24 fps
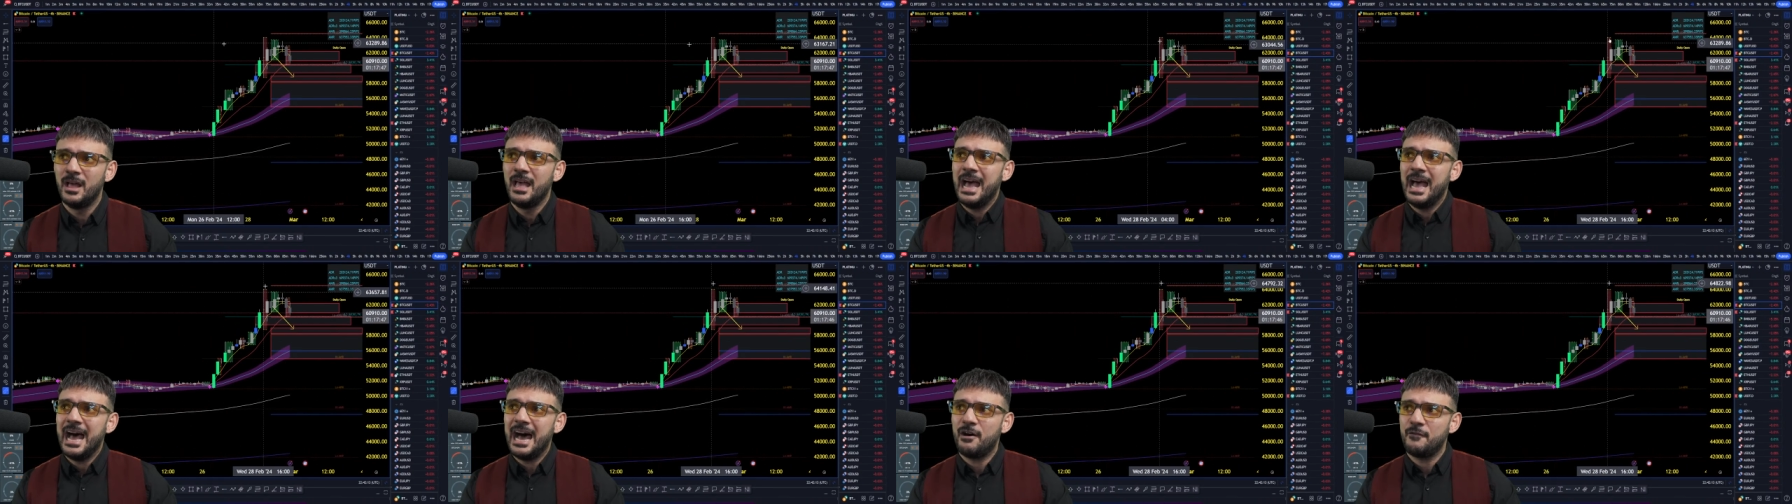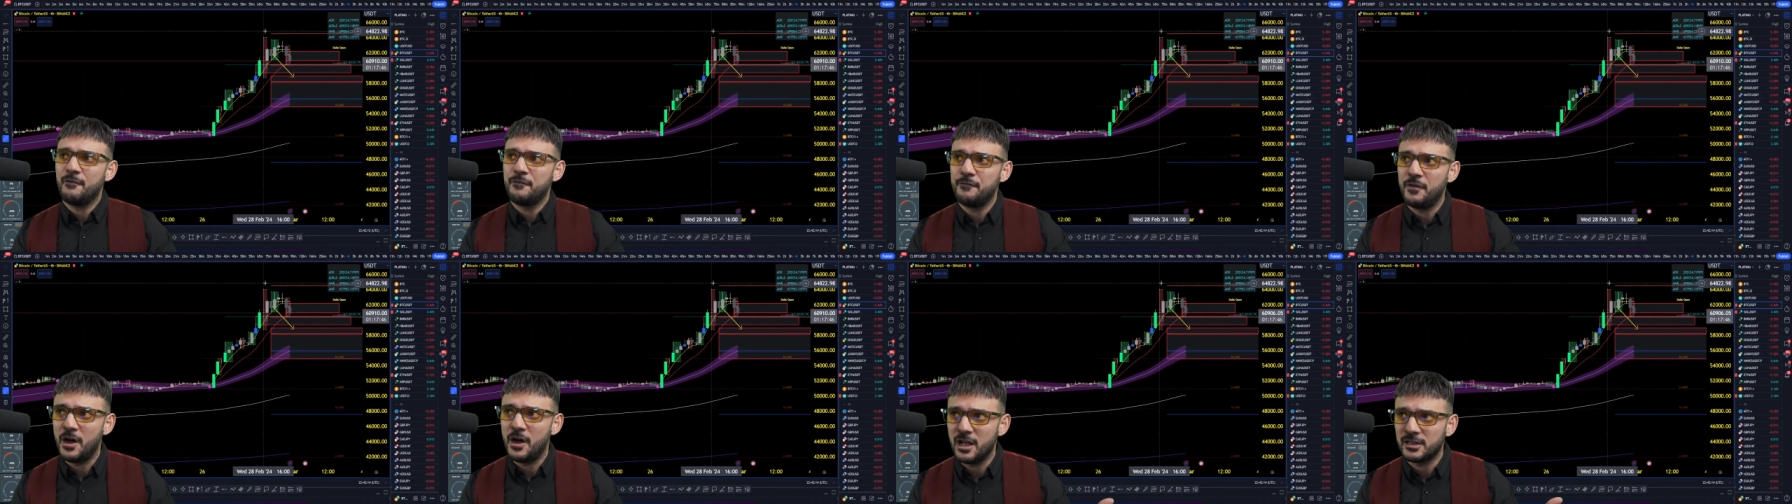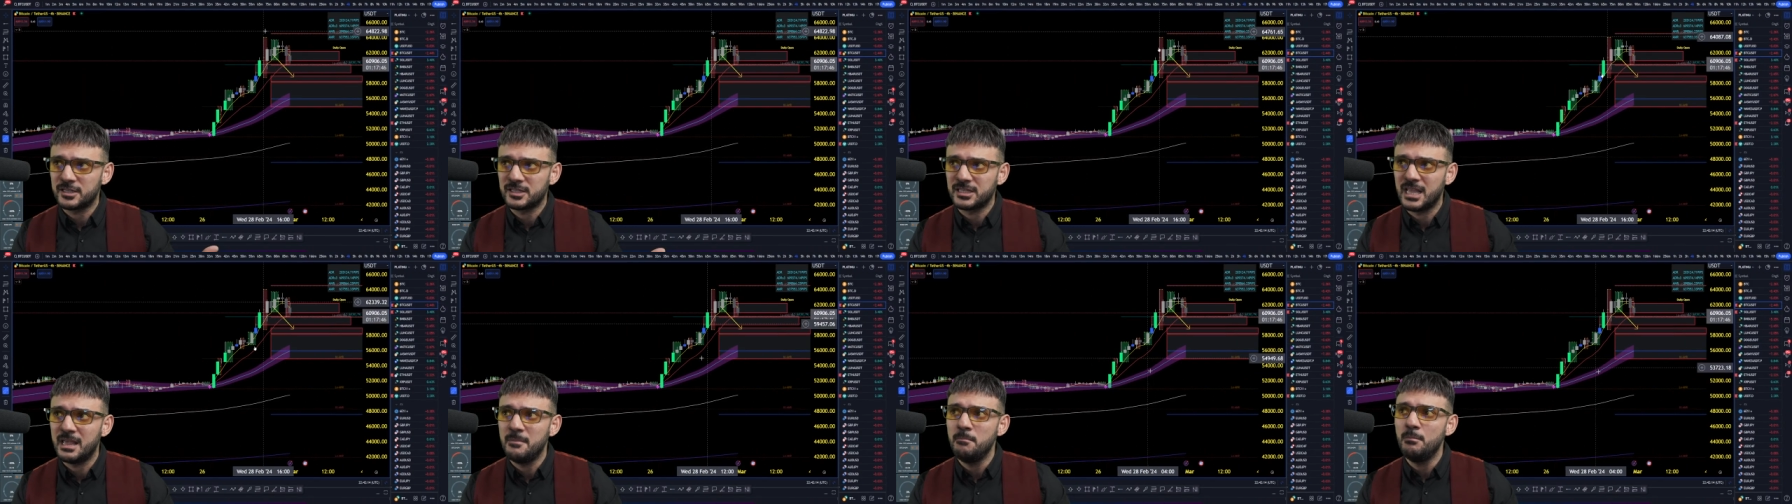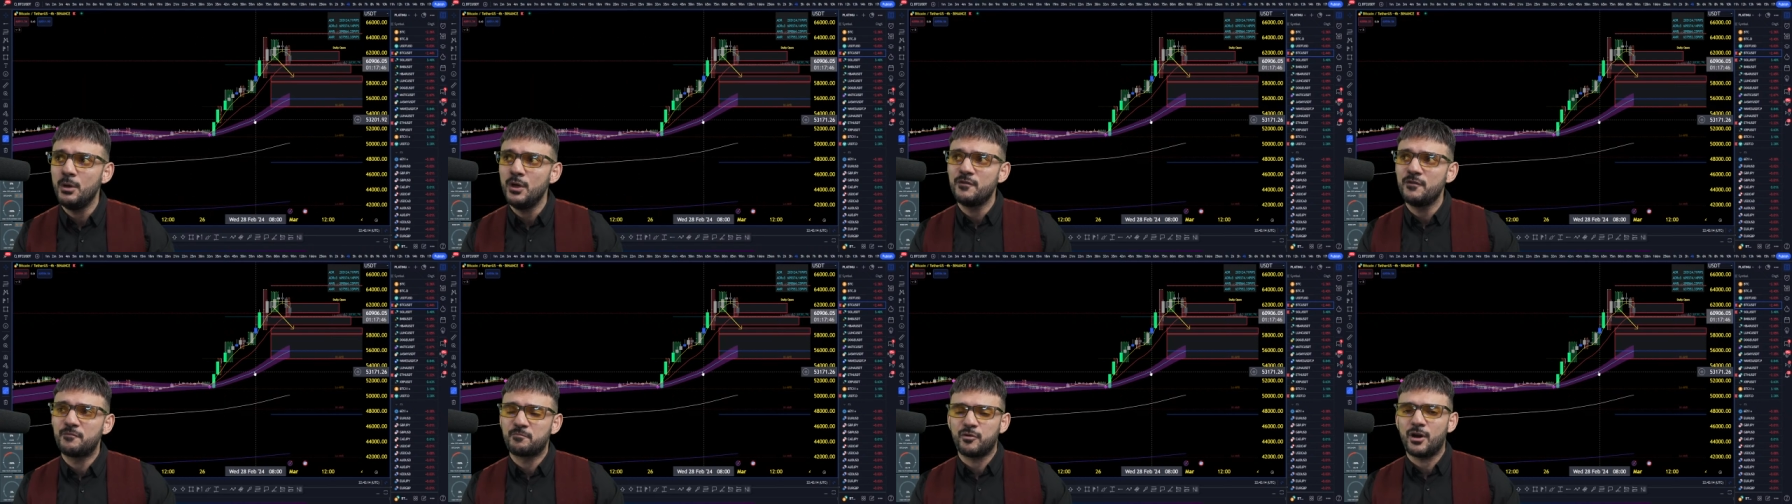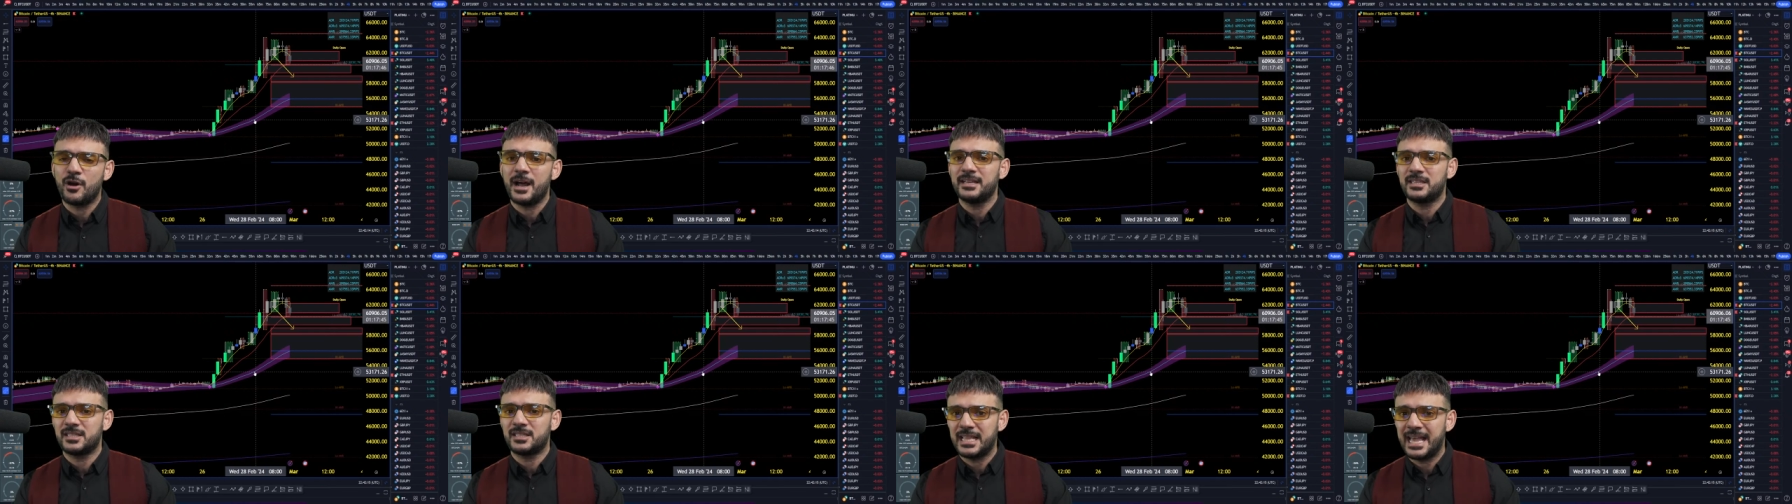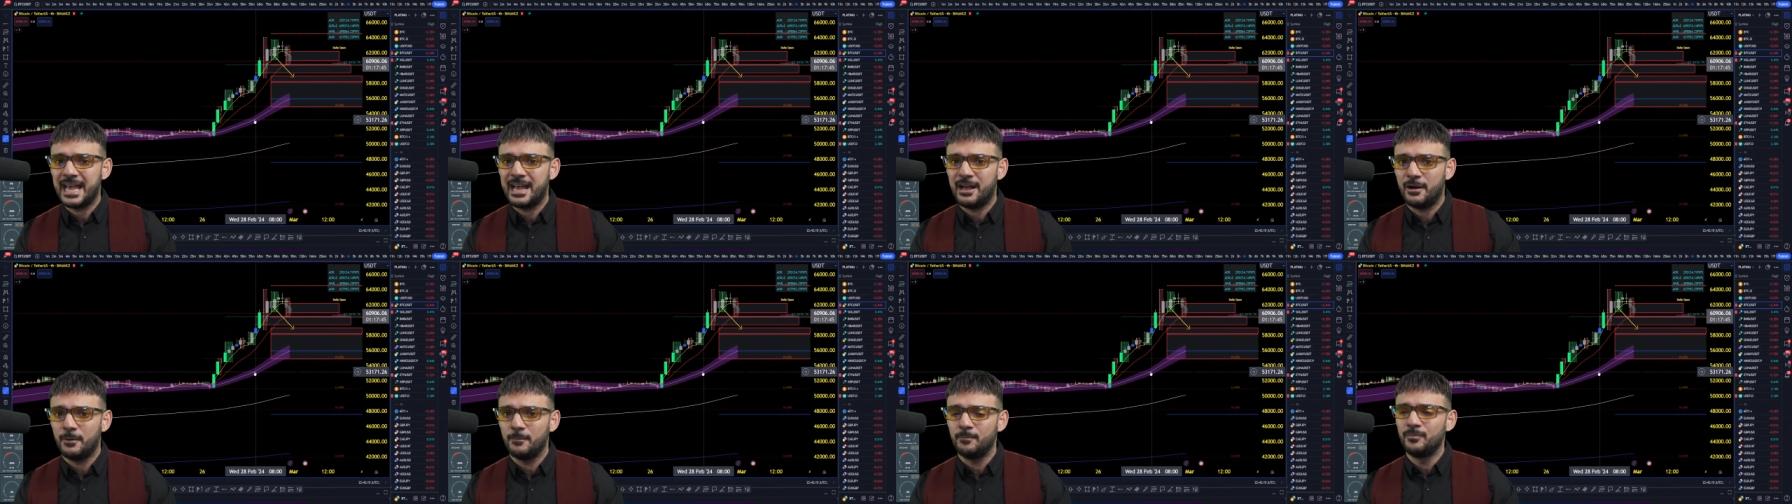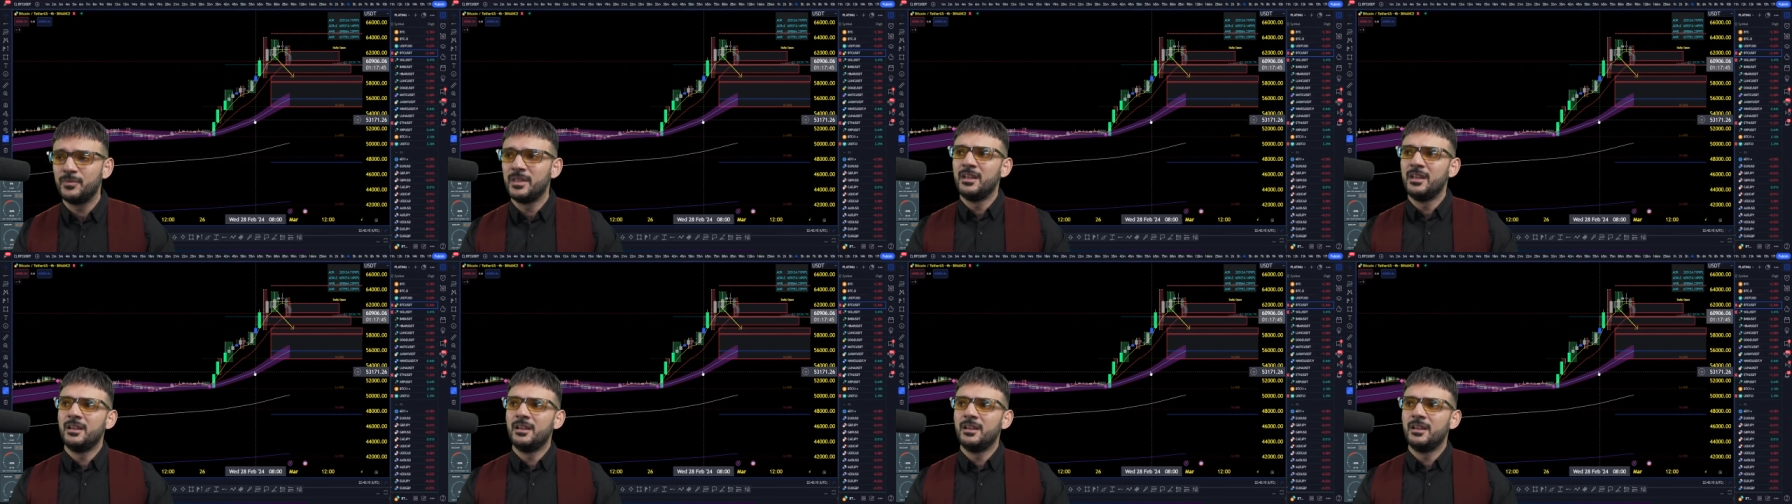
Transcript: how fast they move price down.